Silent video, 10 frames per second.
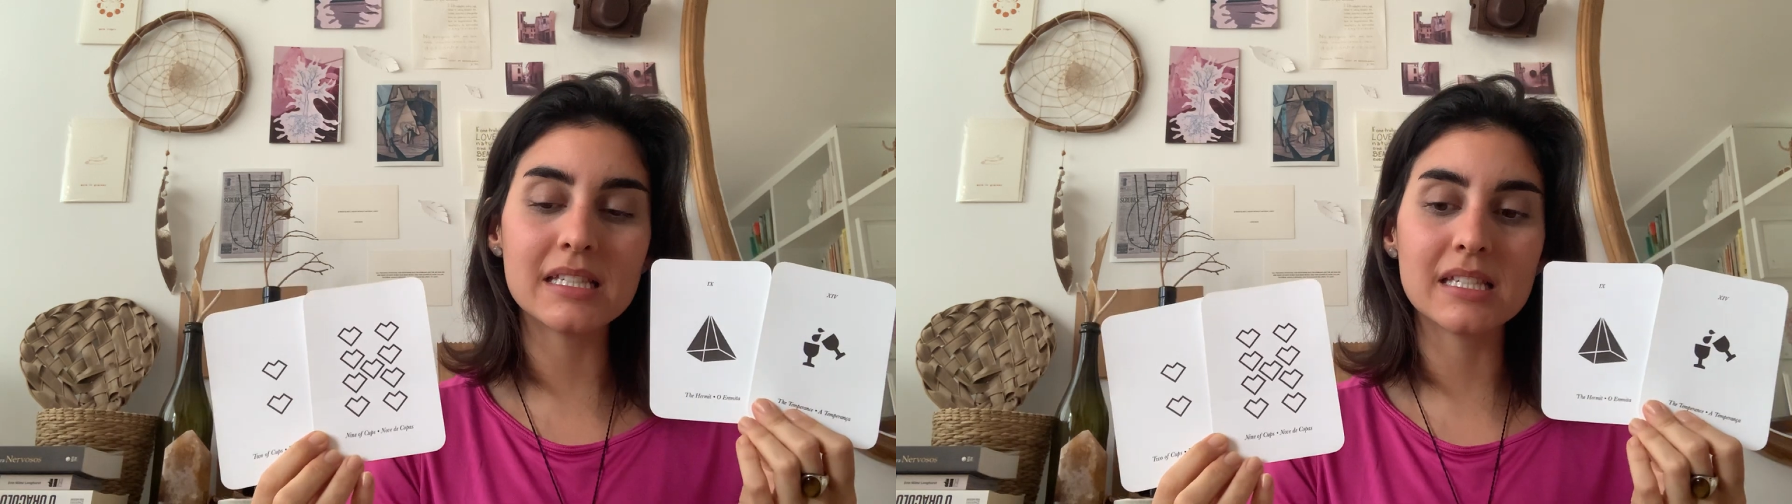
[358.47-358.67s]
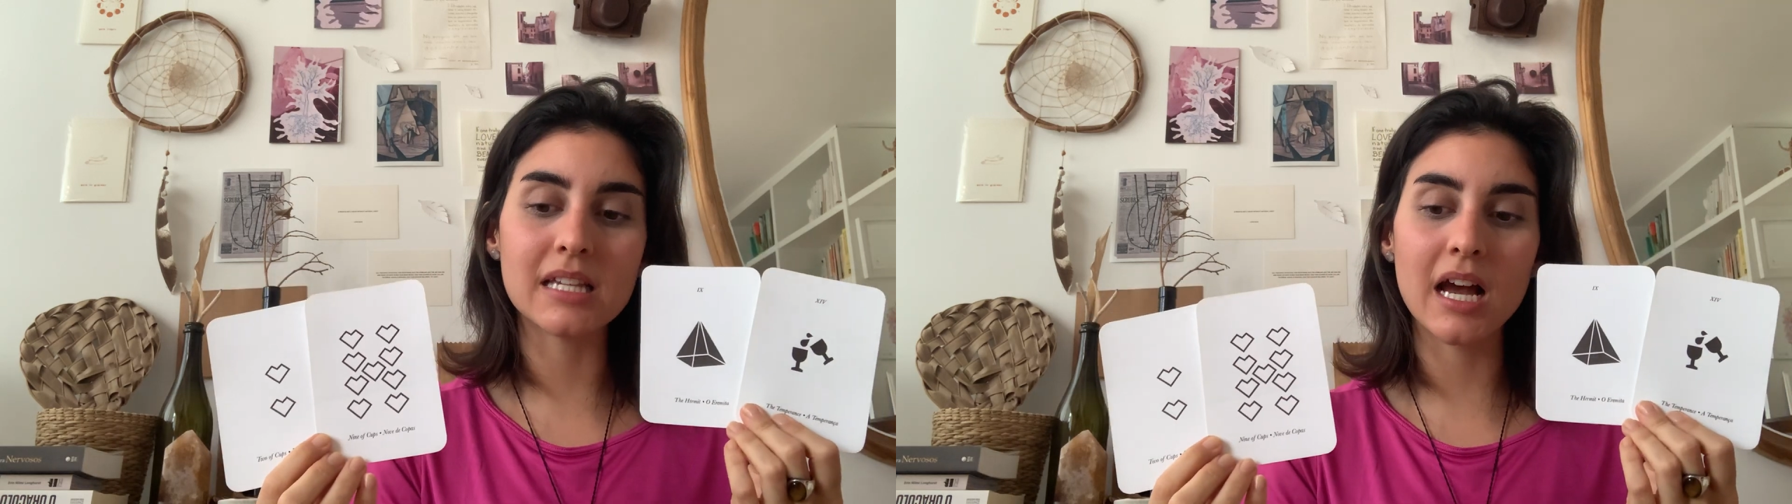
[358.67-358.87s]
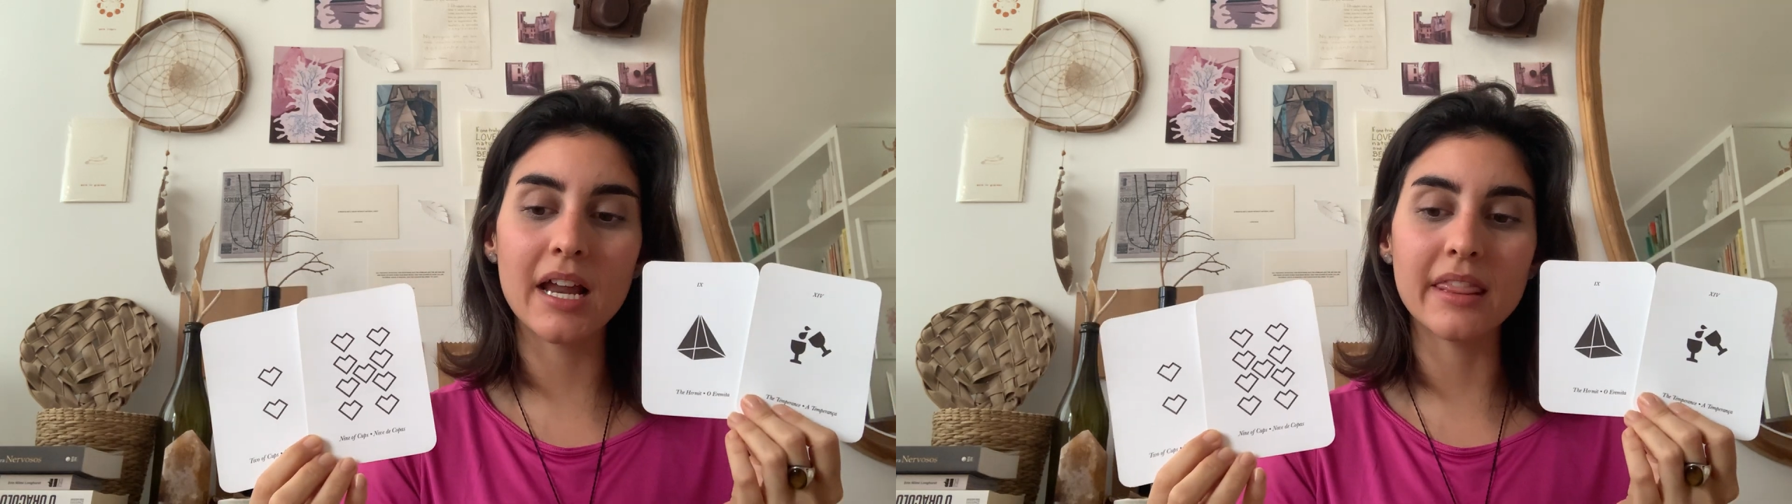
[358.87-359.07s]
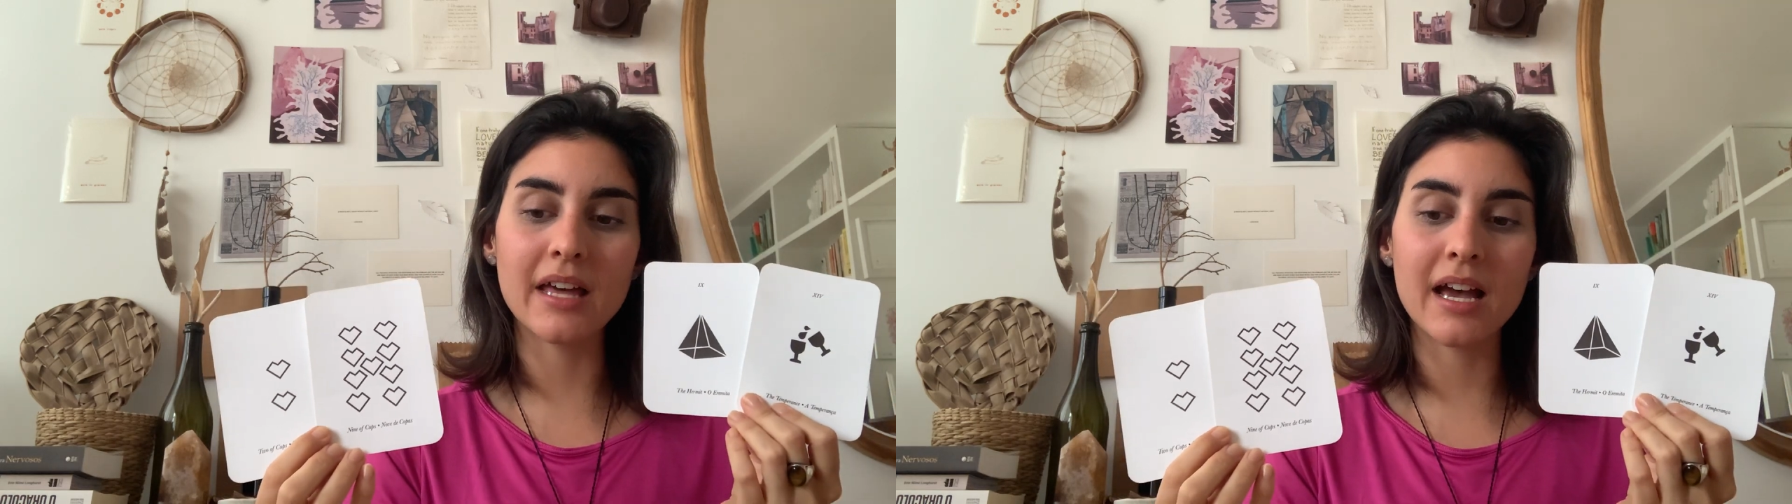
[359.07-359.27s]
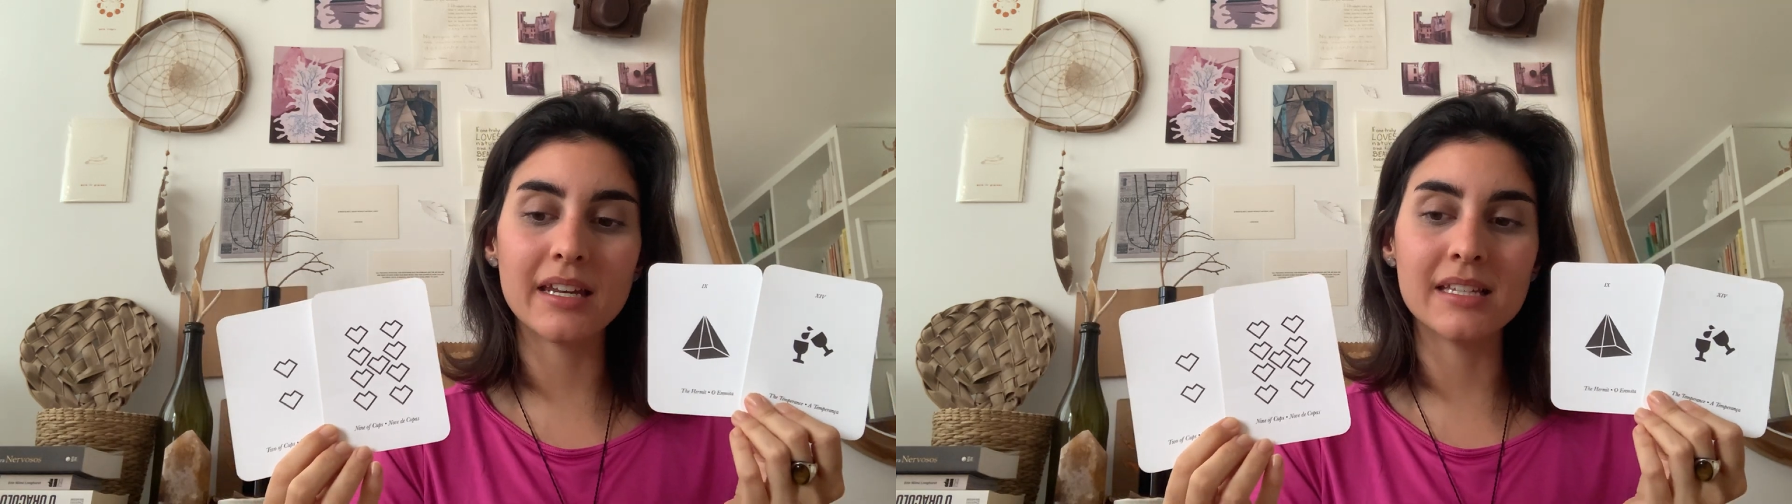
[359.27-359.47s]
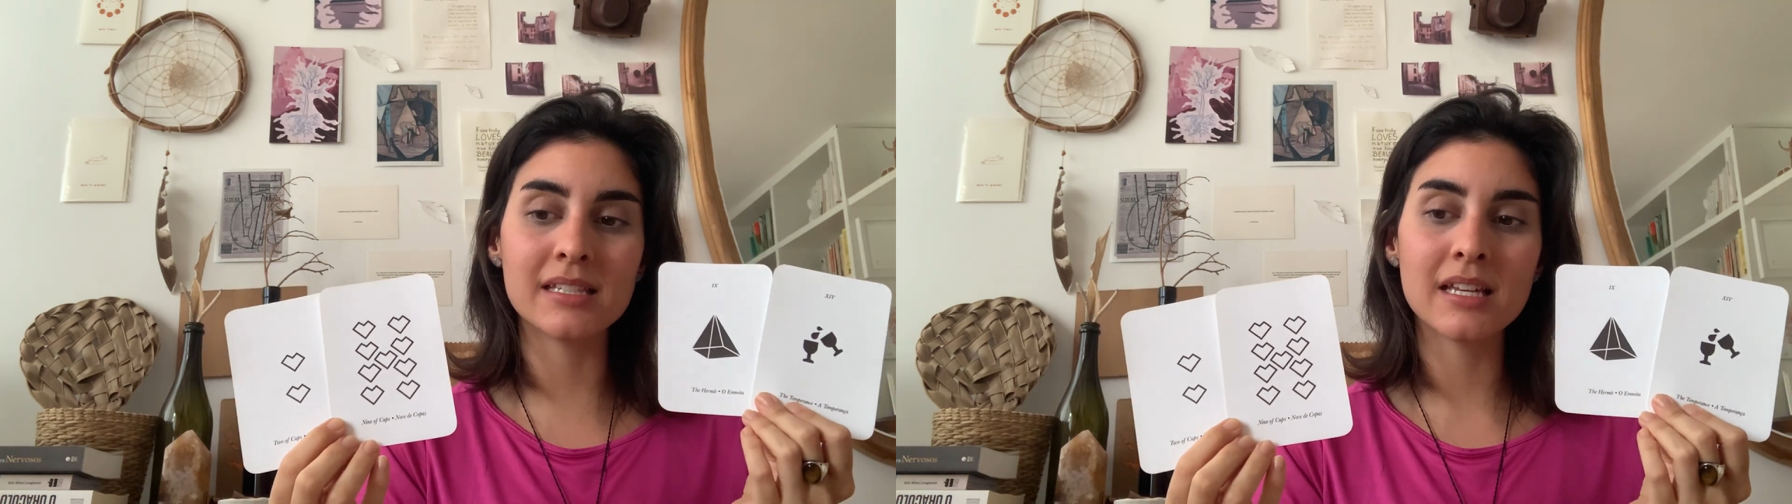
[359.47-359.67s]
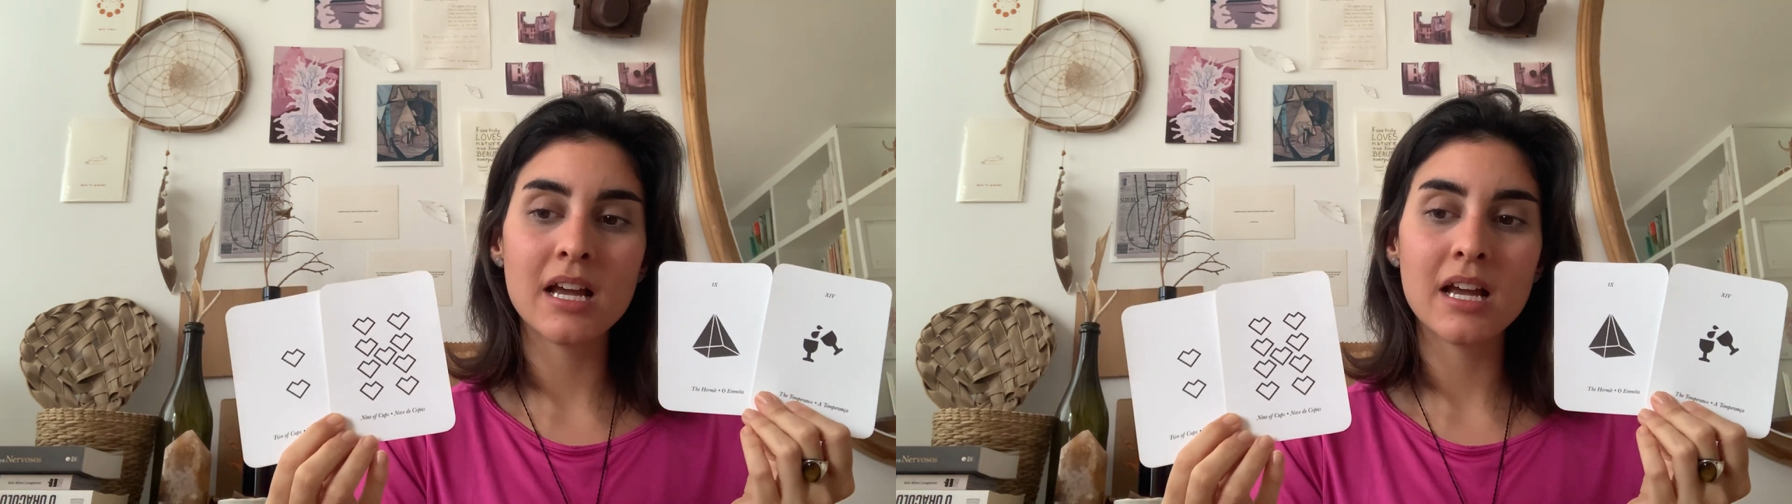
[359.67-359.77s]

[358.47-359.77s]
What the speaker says: sign that is,